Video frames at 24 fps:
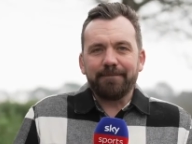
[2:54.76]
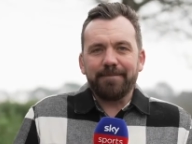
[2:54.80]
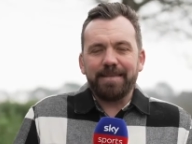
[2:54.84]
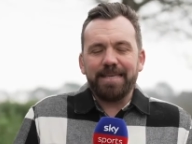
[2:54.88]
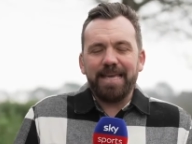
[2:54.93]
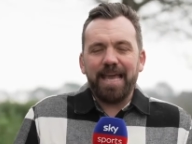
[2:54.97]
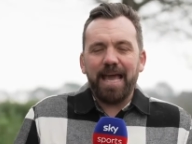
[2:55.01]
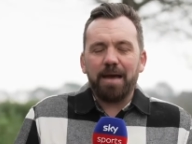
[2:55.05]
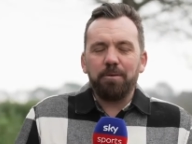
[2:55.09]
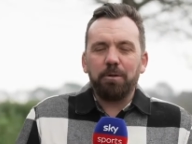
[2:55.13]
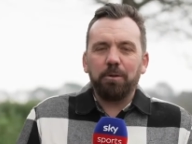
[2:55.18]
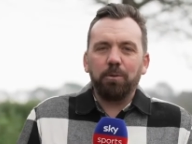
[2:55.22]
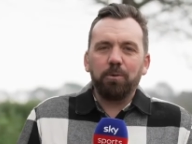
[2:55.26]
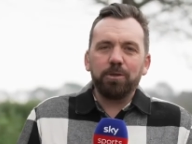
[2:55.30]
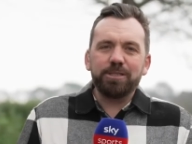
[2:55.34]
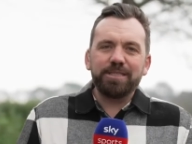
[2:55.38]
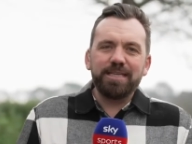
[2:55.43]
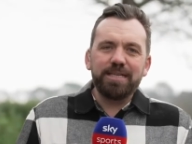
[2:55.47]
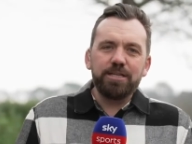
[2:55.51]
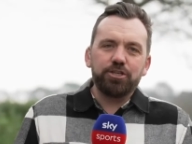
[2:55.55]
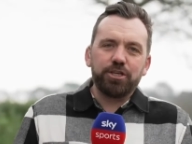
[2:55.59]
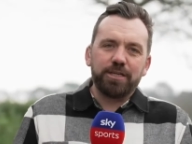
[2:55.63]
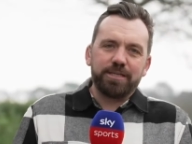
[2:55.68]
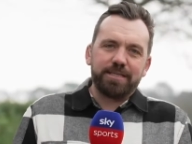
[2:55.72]
Yeah, well,
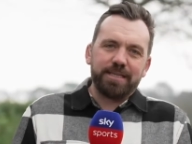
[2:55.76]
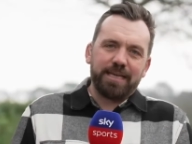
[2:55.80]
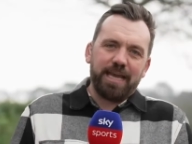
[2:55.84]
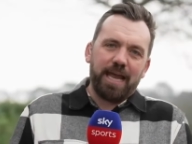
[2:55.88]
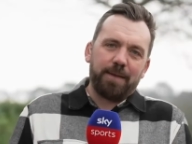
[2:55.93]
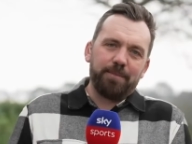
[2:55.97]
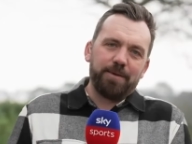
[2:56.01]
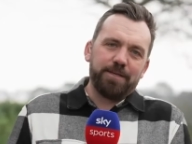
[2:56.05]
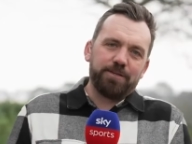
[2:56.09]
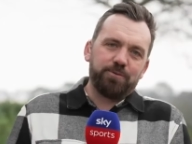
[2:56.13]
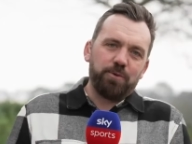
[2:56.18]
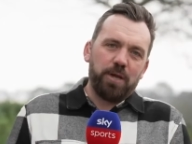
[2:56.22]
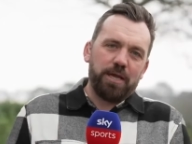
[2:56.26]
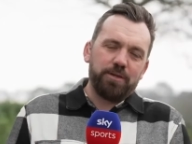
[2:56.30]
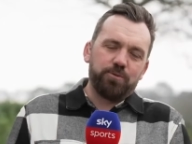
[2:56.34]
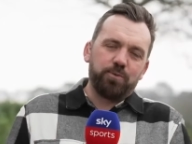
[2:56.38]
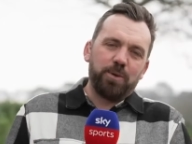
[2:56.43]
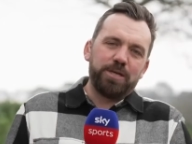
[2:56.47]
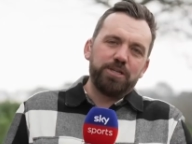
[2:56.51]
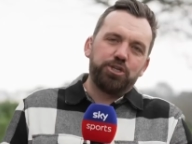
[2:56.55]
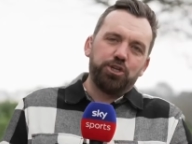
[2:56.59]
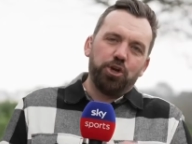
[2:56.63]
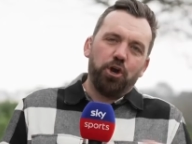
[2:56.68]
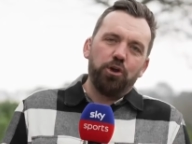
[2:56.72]
what's interesting, is
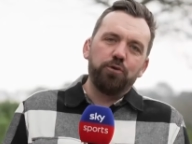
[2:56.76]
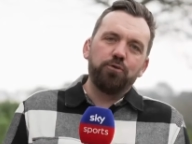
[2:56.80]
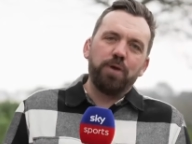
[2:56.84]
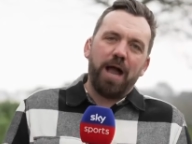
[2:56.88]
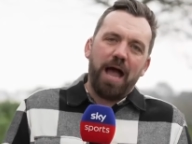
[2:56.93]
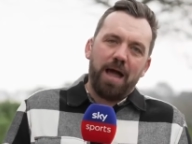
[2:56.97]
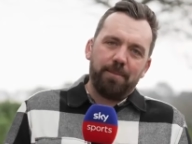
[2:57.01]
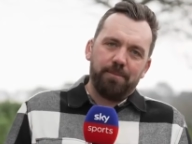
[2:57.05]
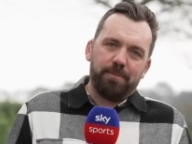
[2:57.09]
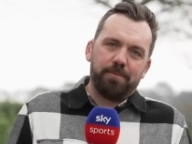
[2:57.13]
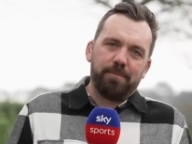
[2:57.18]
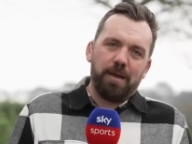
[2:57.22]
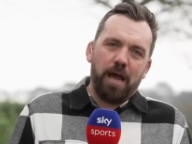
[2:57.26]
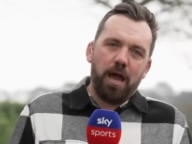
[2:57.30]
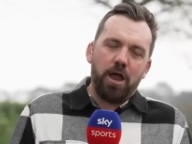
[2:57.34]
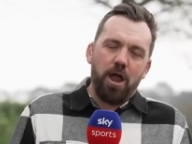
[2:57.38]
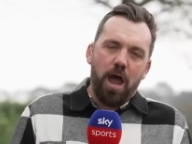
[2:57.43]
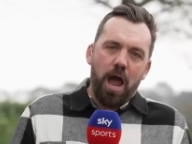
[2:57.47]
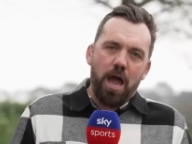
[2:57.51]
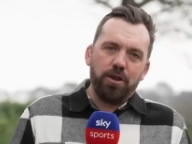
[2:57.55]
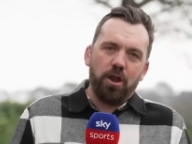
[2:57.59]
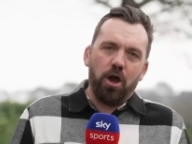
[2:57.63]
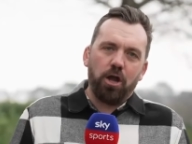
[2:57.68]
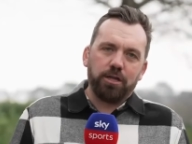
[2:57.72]
when Jon Rahm
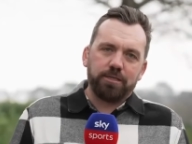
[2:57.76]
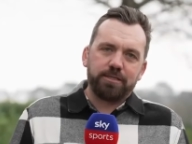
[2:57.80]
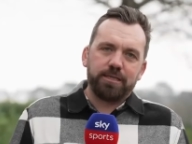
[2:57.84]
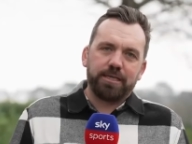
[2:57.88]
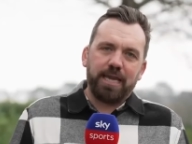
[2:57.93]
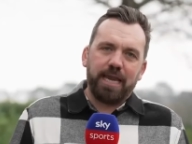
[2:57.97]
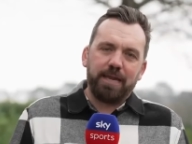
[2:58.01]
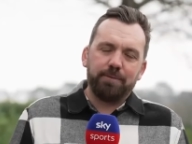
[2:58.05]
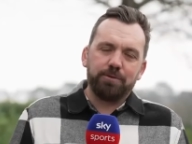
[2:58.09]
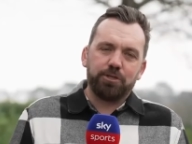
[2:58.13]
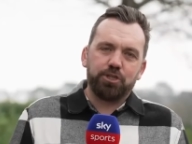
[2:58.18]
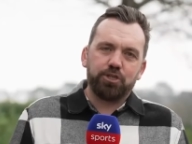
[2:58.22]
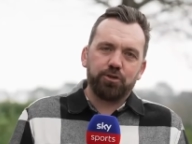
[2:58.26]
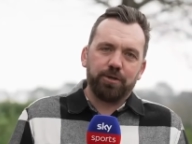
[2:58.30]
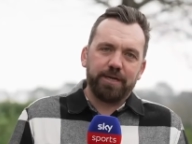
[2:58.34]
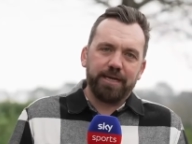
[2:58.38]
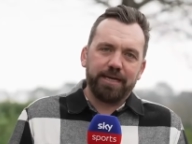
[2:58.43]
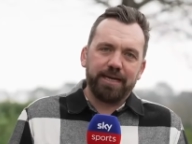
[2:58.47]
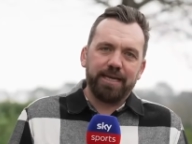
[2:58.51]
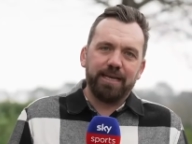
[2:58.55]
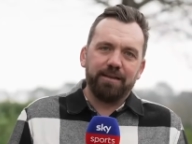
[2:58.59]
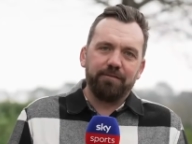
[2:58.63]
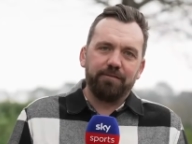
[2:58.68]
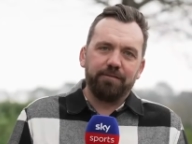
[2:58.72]
announced that he was
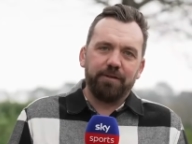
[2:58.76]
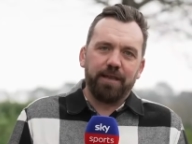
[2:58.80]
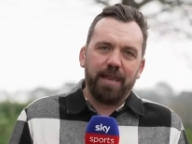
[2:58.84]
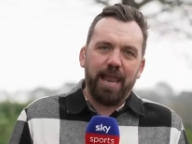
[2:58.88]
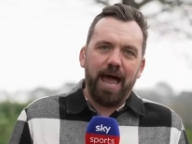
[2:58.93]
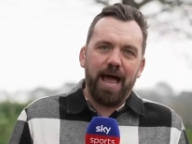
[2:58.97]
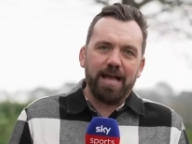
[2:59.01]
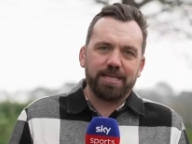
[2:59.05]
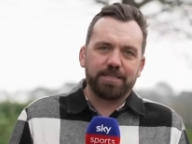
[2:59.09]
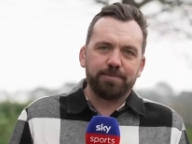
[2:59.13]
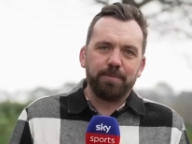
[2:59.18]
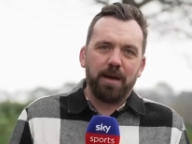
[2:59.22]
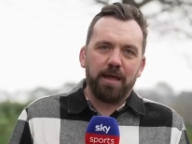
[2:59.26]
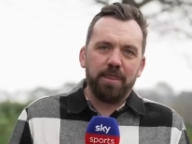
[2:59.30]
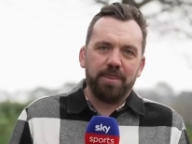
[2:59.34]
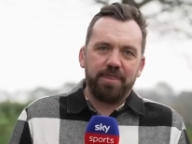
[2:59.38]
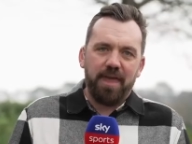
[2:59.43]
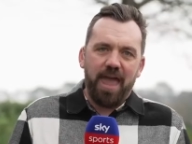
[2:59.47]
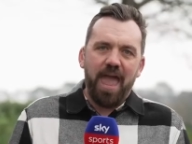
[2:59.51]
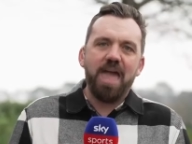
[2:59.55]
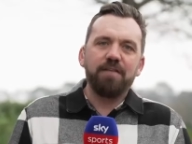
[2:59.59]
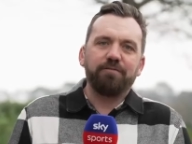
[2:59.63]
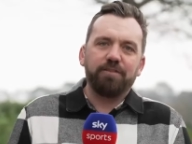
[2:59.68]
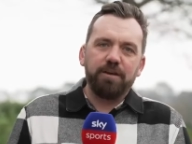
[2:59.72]
joining LIV last
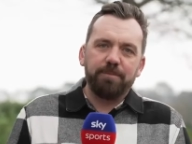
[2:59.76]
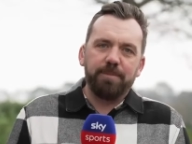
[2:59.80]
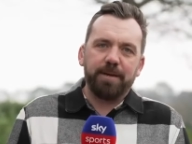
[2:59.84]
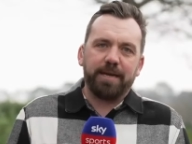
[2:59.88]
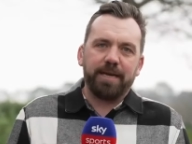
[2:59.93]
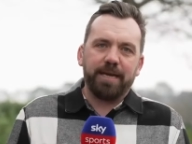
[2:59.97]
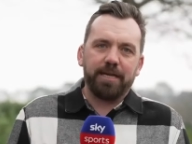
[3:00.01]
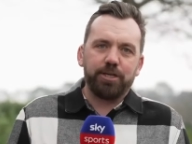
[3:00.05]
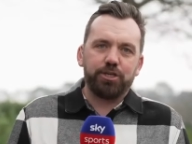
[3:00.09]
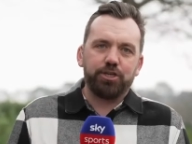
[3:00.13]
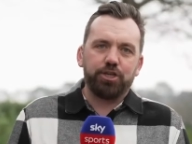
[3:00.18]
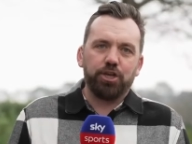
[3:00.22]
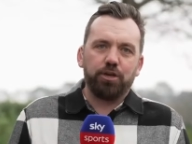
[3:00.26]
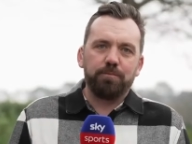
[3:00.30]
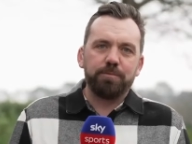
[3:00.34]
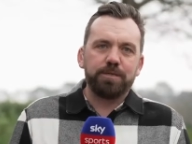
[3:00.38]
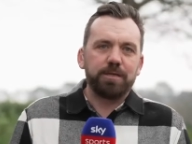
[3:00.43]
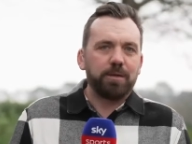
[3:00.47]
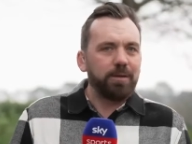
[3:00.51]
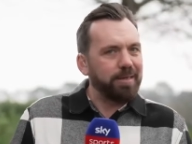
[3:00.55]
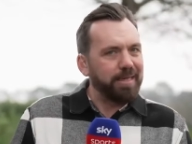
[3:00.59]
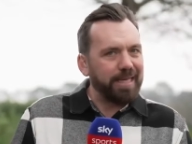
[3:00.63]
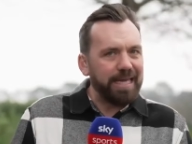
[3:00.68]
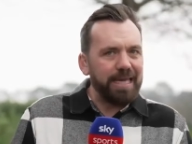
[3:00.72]
month, everybody
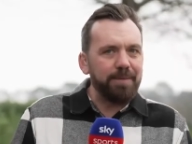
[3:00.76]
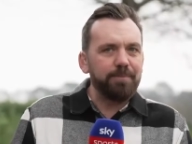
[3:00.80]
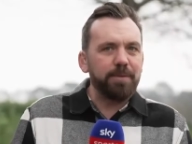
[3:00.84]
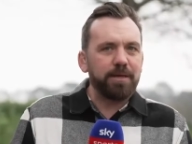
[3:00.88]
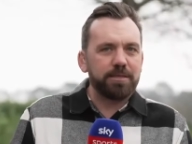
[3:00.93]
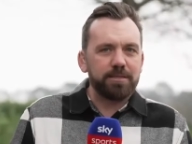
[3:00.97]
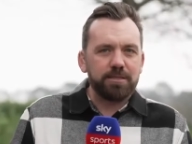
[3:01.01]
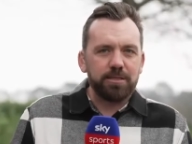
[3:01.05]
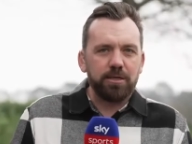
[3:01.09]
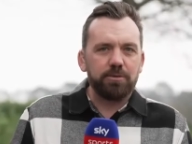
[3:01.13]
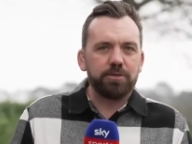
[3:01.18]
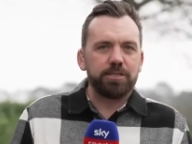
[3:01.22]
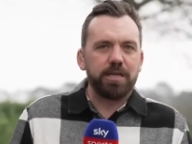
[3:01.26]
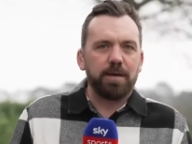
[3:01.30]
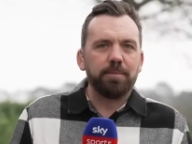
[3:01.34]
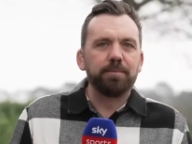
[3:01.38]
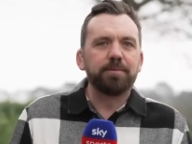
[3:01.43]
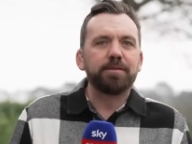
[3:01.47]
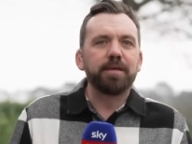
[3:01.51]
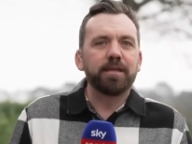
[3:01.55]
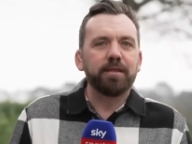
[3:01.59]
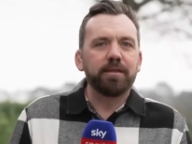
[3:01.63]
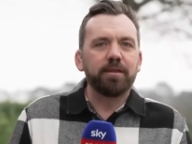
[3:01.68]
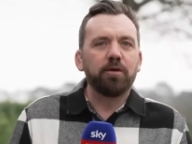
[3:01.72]
assumed he must know
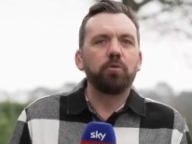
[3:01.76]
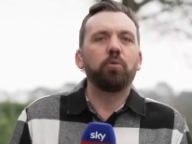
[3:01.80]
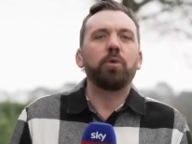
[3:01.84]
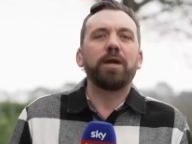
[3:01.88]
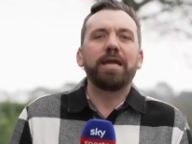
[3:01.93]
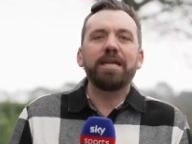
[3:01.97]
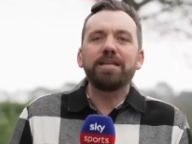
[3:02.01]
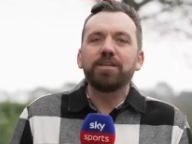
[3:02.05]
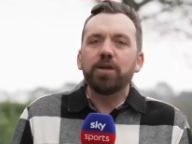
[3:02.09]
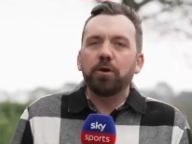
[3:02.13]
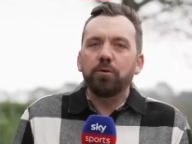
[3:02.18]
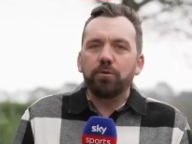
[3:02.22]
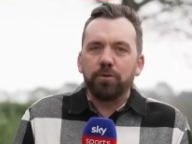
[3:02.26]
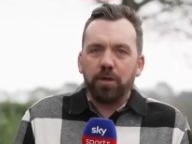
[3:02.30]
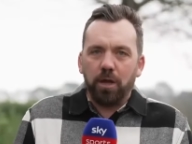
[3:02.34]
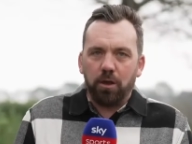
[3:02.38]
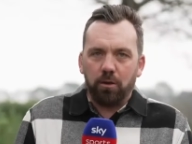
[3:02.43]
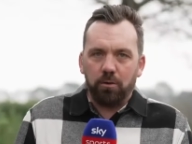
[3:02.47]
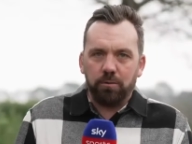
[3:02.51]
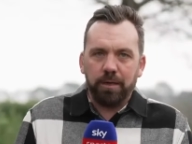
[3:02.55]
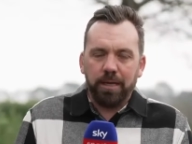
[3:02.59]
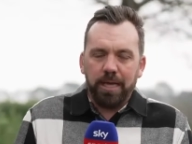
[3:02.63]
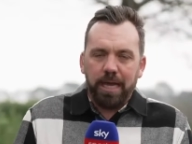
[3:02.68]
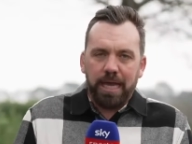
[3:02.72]
something that we don't
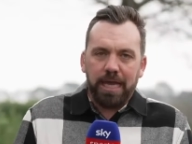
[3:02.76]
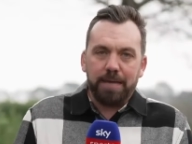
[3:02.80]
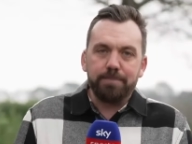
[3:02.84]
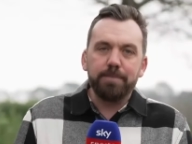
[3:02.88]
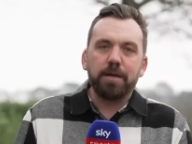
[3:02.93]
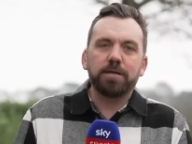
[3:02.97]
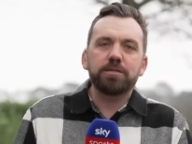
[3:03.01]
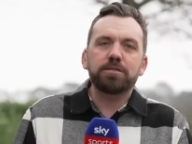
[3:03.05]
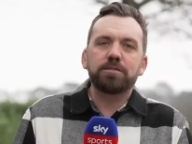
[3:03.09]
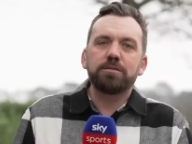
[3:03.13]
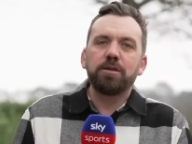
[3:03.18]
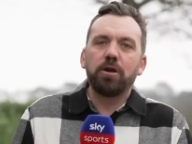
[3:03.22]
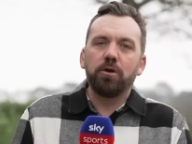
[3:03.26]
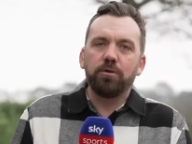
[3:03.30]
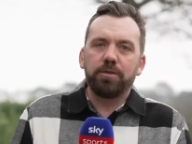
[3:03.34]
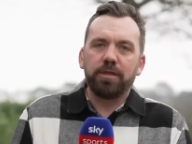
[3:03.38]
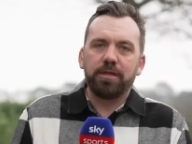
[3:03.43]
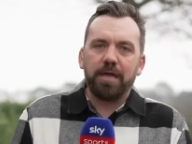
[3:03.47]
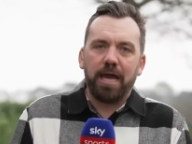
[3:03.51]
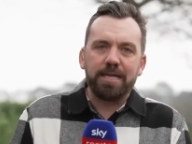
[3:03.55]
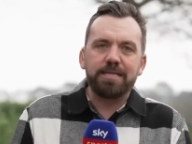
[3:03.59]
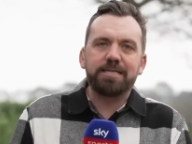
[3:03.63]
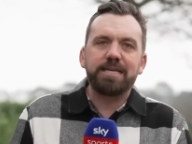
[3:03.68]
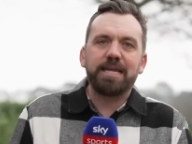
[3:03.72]
know. He must know
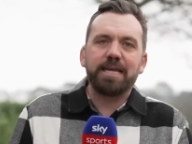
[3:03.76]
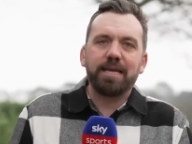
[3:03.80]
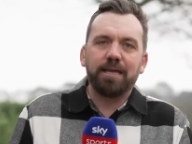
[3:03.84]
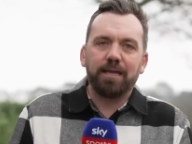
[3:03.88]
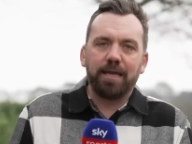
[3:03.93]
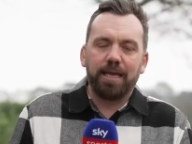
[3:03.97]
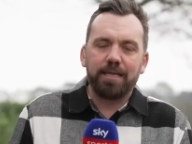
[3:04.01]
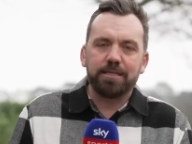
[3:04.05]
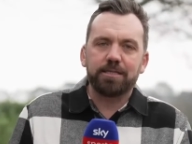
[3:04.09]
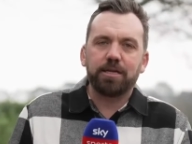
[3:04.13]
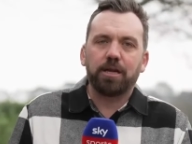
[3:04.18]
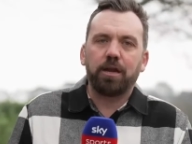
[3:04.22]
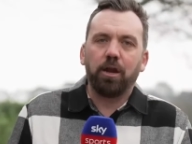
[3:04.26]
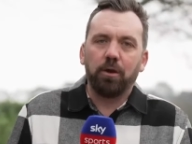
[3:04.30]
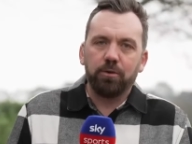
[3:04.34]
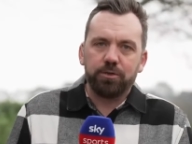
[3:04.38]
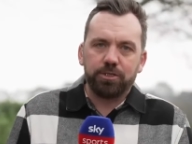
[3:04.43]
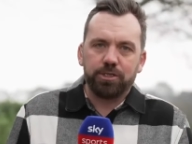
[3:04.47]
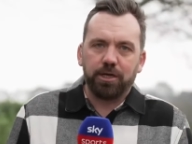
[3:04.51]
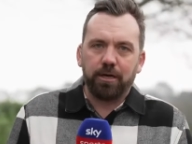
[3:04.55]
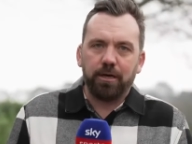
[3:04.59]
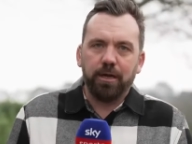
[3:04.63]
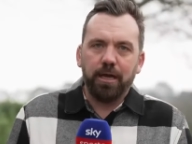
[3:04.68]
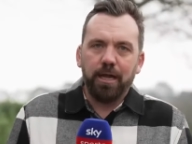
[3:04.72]
that a deal is
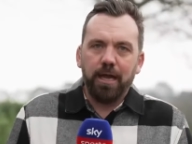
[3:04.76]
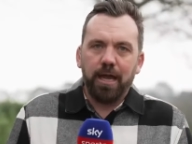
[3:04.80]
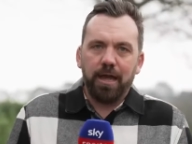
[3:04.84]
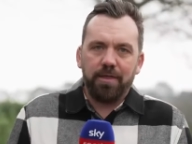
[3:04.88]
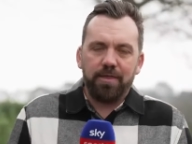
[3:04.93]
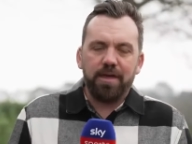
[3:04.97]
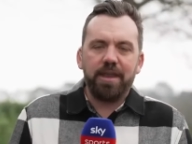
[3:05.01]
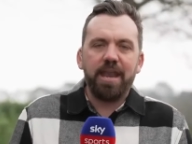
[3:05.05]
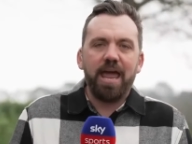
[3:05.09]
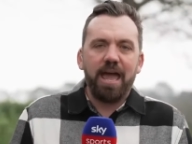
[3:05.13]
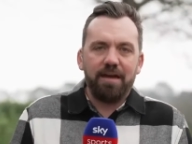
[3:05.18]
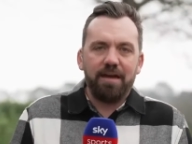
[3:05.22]
closer than